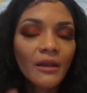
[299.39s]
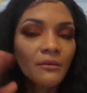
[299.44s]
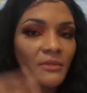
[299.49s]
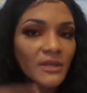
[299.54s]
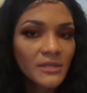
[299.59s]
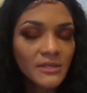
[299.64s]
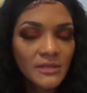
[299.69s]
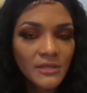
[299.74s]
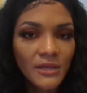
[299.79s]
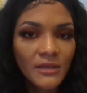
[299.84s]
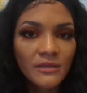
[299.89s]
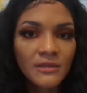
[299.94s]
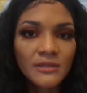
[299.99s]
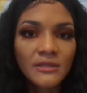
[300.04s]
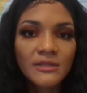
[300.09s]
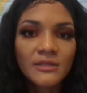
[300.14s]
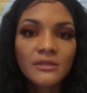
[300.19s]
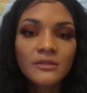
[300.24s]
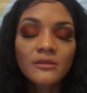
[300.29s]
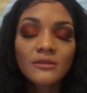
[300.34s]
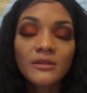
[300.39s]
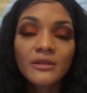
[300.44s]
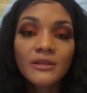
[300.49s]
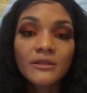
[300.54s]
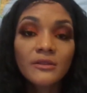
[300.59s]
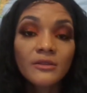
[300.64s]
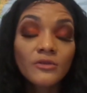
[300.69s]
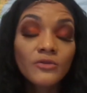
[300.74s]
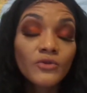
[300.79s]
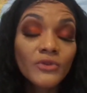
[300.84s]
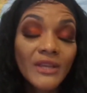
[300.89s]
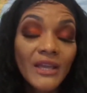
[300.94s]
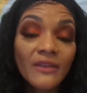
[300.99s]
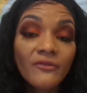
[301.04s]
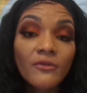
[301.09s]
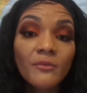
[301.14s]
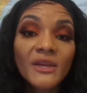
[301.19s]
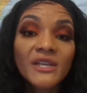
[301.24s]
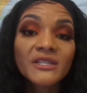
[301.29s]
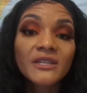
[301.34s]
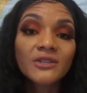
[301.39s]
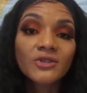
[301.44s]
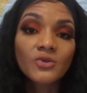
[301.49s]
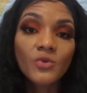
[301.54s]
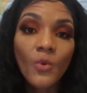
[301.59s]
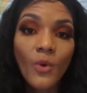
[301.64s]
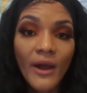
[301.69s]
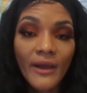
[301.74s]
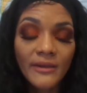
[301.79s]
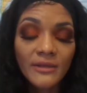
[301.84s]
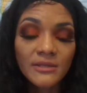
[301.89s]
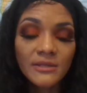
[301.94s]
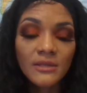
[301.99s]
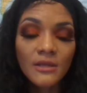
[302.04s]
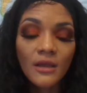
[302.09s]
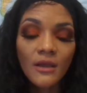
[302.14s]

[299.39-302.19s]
of made sense listen to the, to the information twice